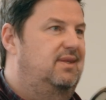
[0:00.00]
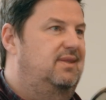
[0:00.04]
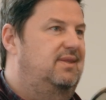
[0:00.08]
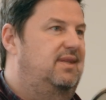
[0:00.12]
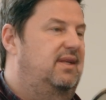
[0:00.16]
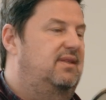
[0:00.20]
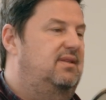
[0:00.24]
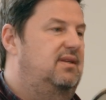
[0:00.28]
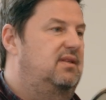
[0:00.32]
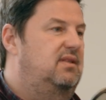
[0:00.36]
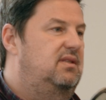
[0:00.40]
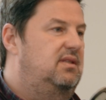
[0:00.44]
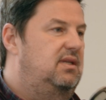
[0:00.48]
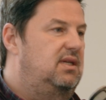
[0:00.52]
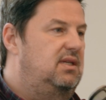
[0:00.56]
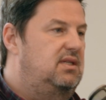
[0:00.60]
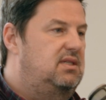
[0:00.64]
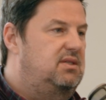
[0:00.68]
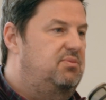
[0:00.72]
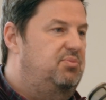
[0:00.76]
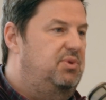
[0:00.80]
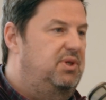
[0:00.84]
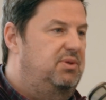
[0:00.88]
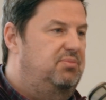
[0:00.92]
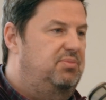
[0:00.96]
that can
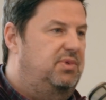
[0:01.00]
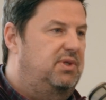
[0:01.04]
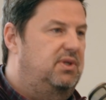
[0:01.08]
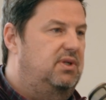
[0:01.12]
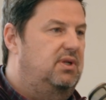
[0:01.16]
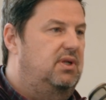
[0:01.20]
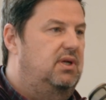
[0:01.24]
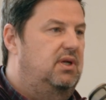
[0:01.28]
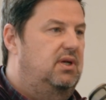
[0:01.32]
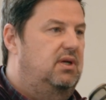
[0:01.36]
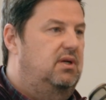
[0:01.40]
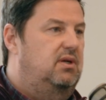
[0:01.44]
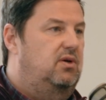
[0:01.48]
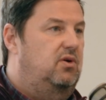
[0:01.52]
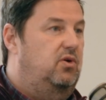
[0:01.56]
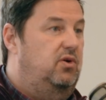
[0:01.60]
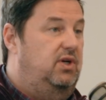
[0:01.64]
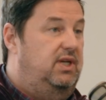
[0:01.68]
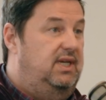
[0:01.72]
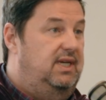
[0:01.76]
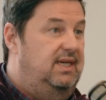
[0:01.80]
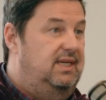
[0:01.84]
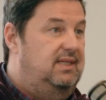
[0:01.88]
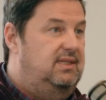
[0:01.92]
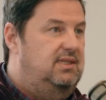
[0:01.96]
teach people or
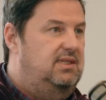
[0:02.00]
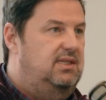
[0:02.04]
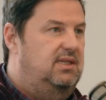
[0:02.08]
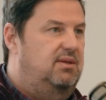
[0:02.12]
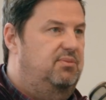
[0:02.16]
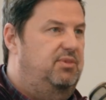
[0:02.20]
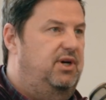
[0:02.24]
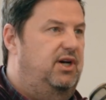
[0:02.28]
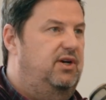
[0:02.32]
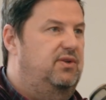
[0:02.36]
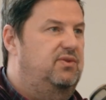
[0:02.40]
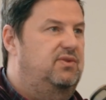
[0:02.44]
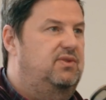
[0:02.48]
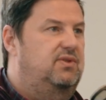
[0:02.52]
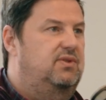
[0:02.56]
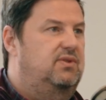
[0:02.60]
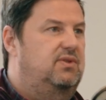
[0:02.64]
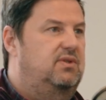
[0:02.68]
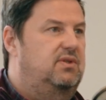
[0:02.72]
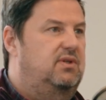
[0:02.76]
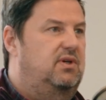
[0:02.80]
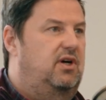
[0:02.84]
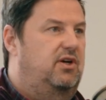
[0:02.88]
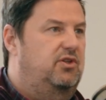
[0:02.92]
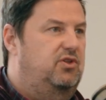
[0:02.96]
kids about
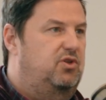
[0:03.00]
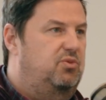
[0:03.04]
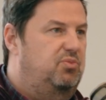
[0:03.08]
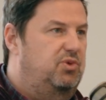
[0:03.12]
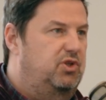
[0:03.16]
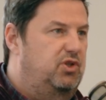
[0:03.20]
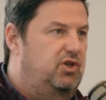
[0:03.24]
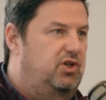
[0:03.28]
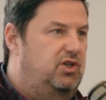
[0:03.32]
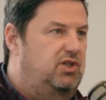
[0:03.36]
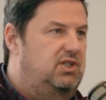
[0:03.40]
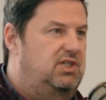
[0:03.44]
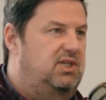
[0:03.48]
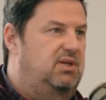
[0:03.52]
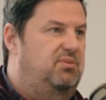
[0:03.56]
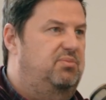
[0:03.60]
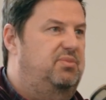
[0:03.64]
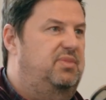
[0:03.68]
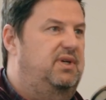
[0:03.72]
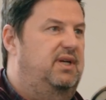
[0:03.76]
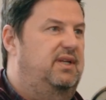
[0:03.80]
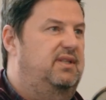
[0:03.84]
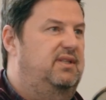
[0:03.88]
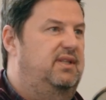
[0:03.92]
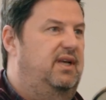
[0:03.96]

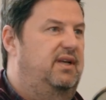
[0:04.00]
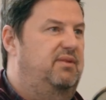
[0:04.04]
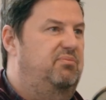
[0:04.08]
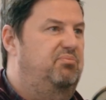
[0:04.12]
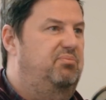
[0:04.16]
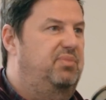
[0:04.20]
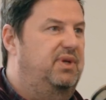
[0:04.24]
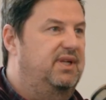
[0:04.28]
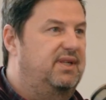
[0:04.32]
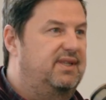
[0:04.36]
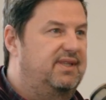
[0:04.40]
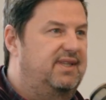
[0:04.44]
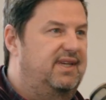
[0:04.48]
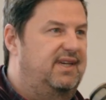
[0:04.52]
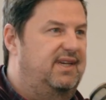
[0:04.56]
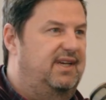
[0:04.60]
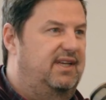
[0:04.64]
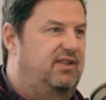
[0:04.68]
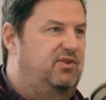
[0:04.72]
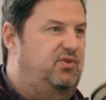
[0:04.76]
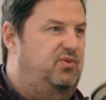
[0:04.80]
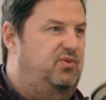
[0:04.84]
entrepreneurship and building and